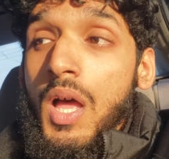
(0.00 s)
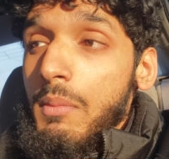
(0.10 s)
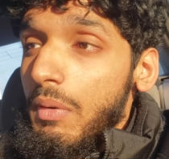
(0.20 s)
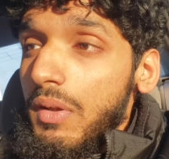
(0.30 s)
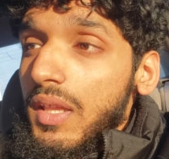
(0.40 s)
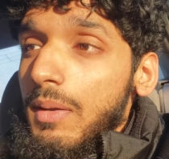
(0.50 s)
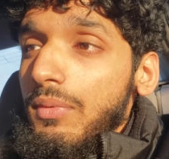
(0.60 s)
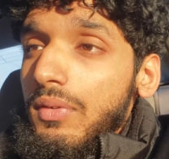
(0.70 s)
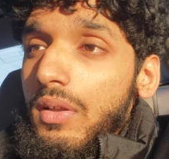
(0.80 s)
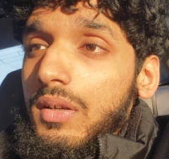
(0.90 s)
But when it comes to
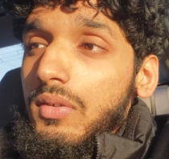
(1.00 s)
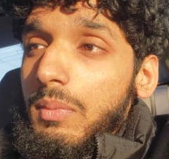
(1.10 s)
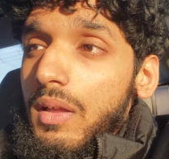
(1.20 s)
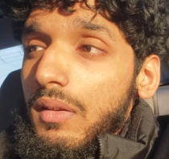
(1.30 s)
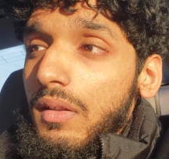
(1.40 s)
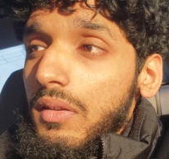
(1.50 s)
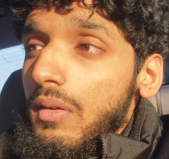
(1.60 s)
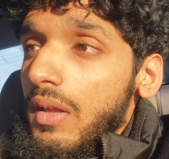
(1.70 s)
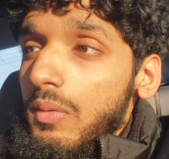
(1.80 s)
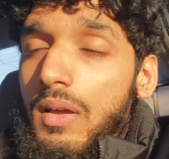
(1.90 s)
soccer, subhanAllah, you know,
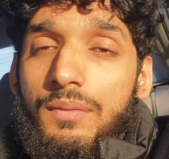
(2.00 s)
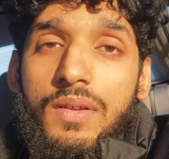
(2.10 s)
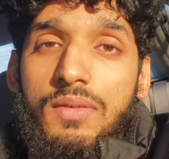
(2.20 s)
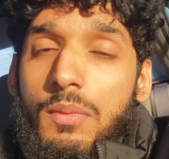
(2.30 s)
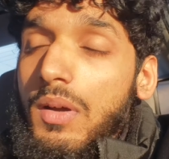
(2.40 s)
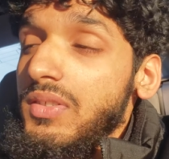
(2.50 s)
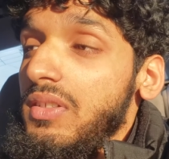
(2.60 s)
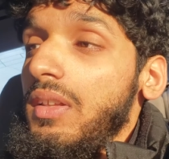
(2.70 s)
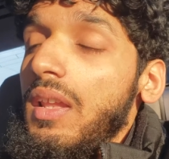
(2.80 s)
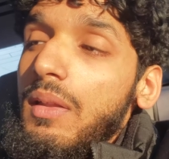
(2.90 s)
I do have friends that watch it.
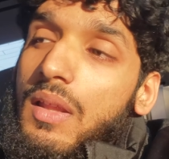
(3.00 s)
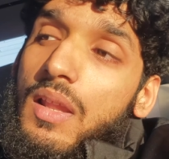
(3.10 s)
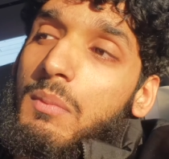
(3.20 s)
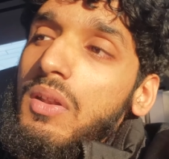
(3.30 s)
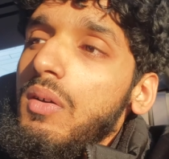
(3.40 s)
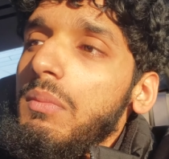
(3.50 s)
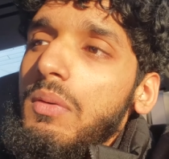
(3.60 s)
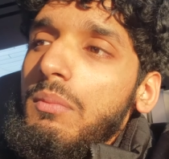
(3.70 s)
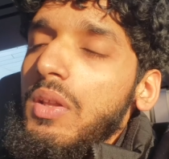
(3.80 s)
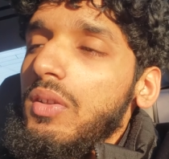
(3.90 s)
And they let me know
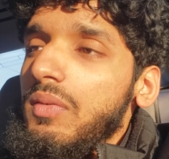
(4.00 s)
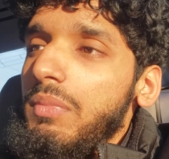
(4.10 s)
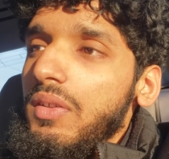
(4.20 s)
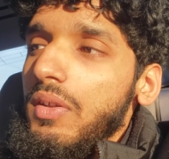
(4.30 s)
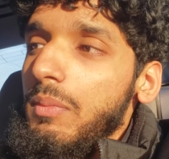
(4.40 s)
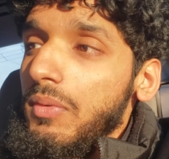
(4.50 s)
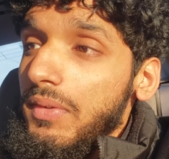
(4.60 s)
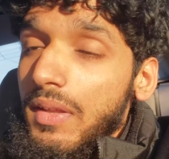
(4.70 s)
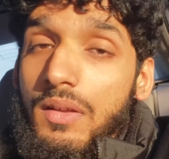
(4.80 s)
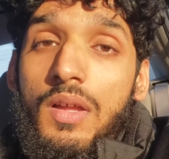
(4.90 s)
about, you know, this brother named
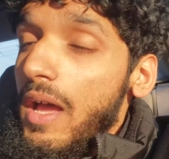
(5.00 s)
Ozil.